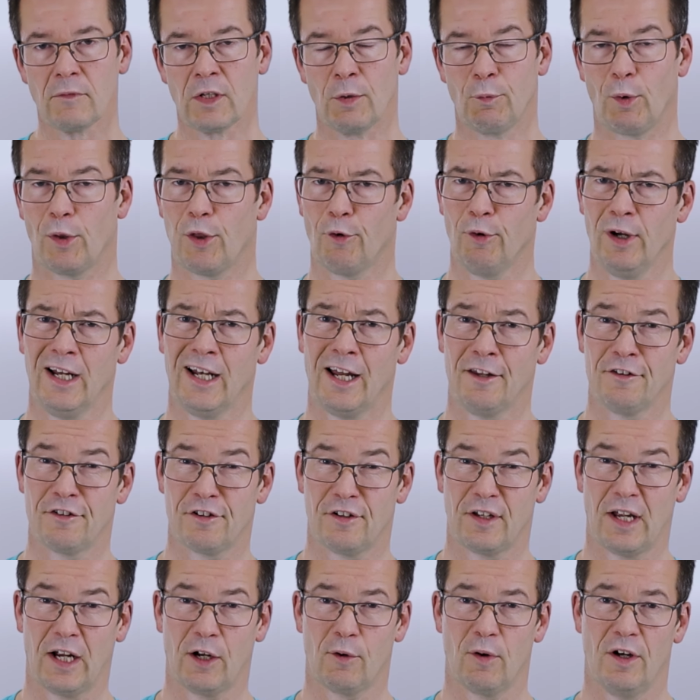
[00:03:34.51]
Well, the real answer
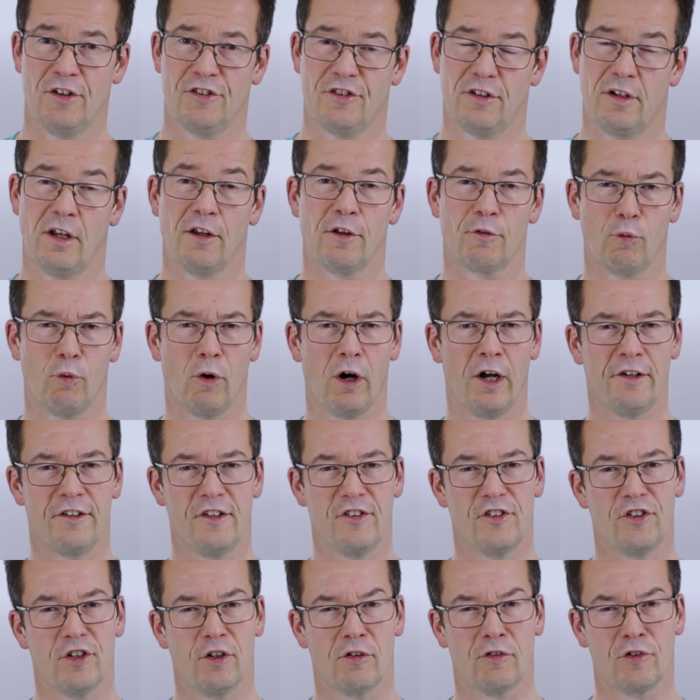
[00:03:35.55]
to that question is, why
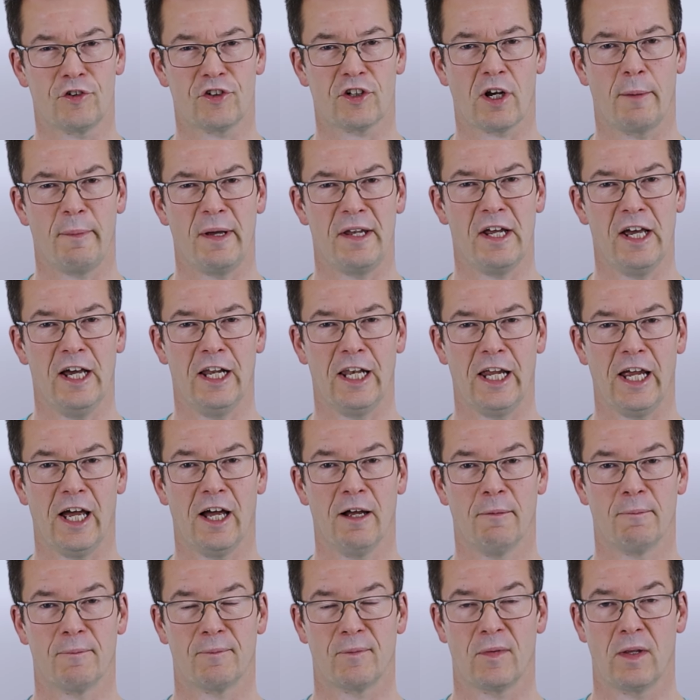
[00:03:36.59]
did George come in earlier?